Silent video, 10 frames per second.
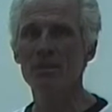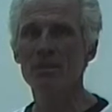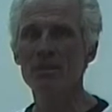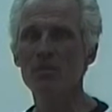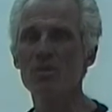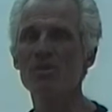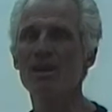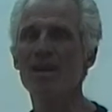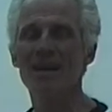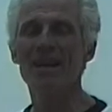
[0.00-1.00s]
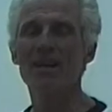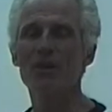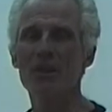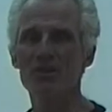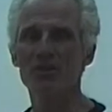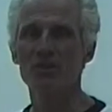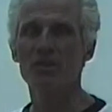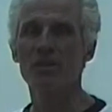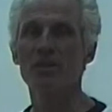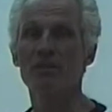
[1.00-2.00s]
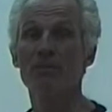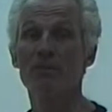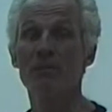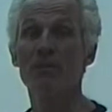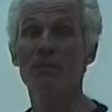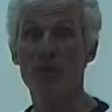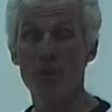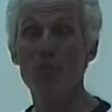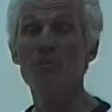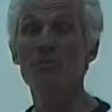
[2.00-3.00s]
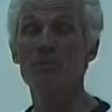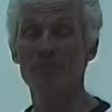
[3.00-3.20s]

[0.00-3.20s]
This was the higher echelon those